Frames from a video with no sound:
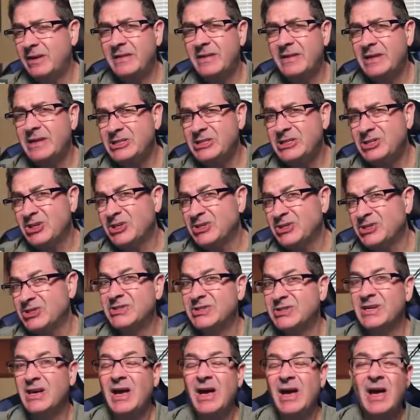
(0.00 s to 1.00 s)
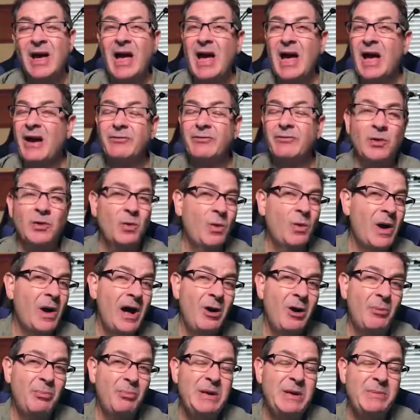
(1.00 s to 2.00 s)
They just after a
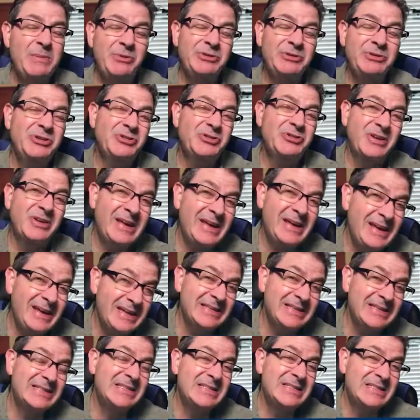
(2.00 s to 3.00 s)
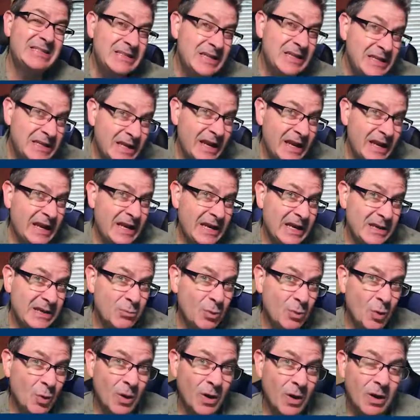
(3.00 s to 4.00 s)
while, people just can't sit
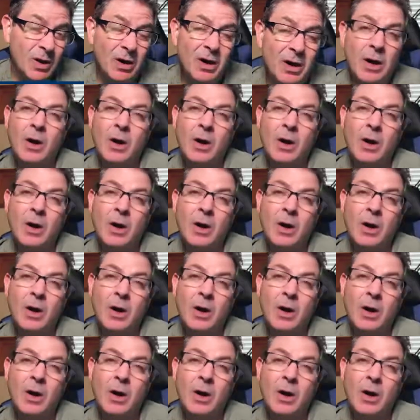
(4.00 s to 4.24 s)
anymore,